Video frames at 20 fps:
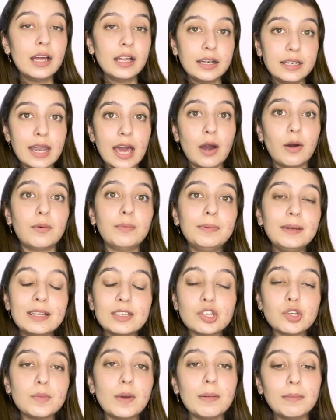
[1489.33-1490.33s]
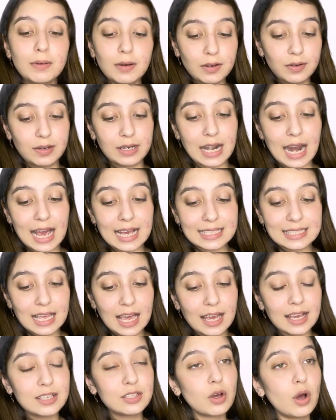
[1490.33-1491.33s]
Now, please remember, grâce
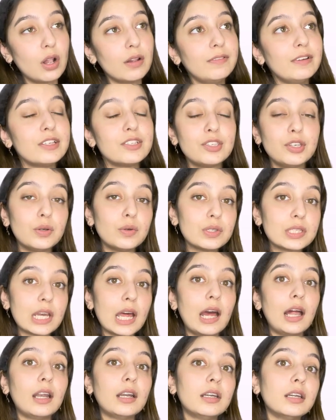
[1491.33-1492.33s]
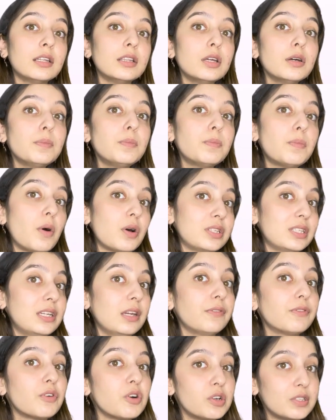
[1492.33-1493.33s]
is always used under the
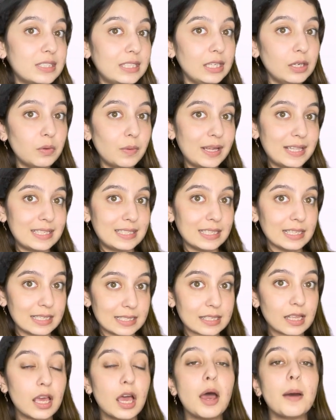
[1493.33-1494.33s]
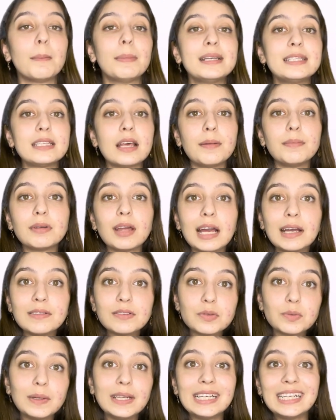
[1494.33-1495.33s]
positive consequences. But
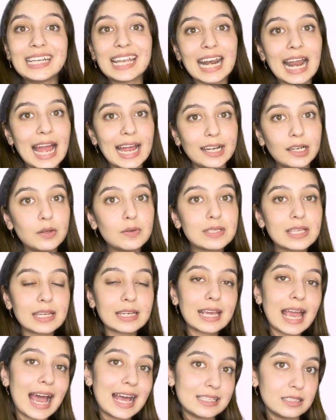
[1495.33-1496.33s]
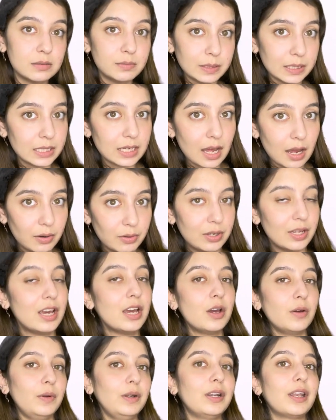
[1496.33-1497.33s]
sometimes we try to sarcasm it out.
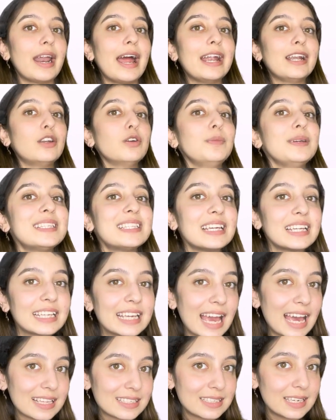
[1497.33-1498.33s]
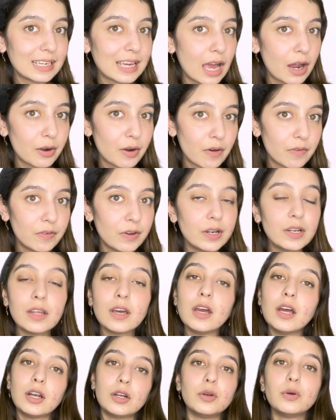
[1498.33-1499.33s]
We try to be sarcastic out of it.
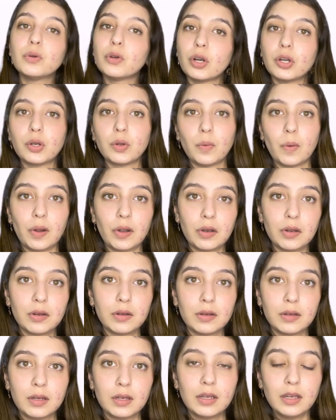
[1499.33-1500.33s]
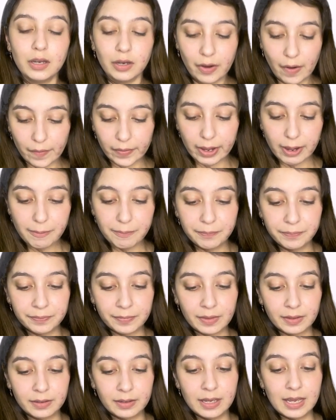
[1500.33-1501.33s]
Do not do it. Okay?
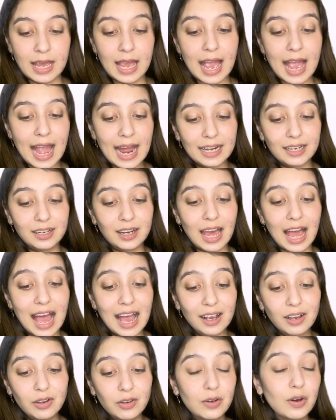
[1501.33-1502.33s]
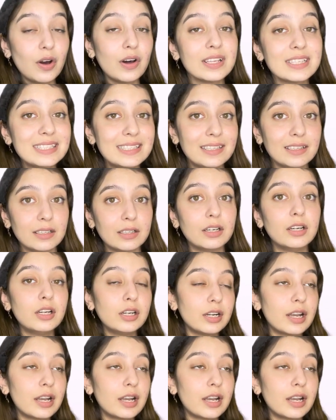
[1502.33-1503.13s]
And à cause de.